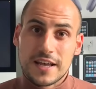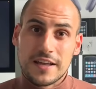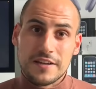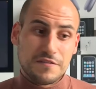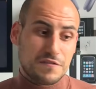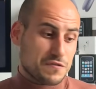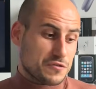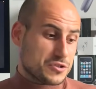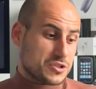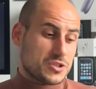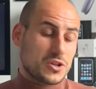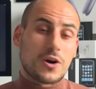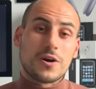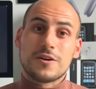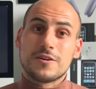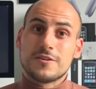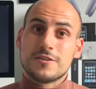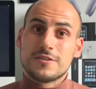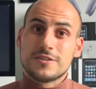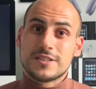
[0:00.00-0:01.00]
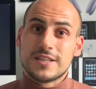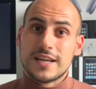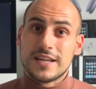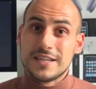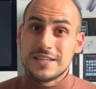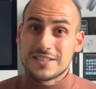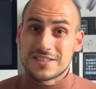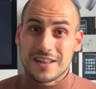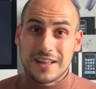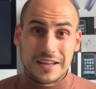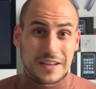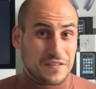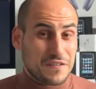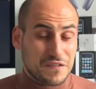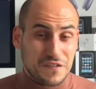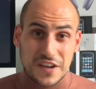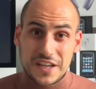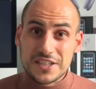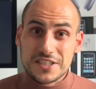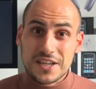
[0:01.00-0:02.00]
And for starters, that is like
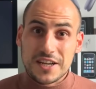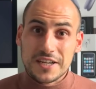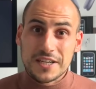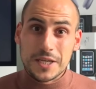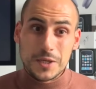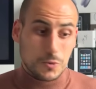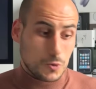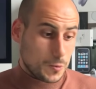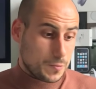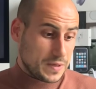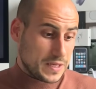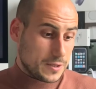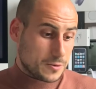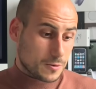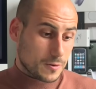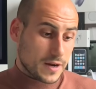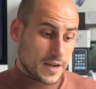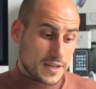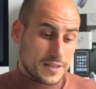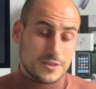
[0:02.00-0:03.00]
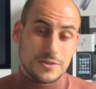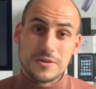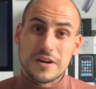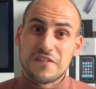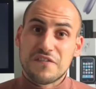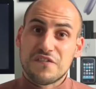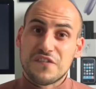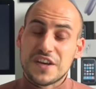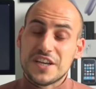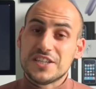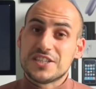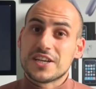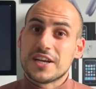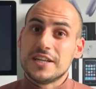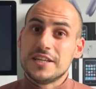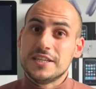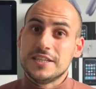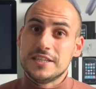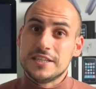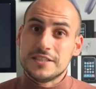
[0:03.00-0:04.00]
Face ID would be great to have Face
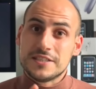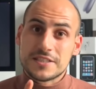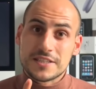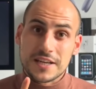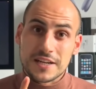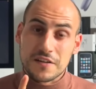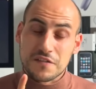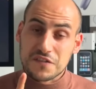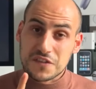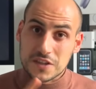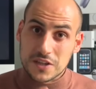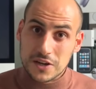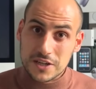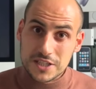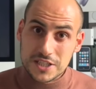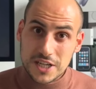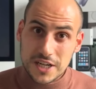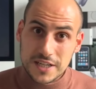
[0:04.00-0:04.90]
ID instead of Touch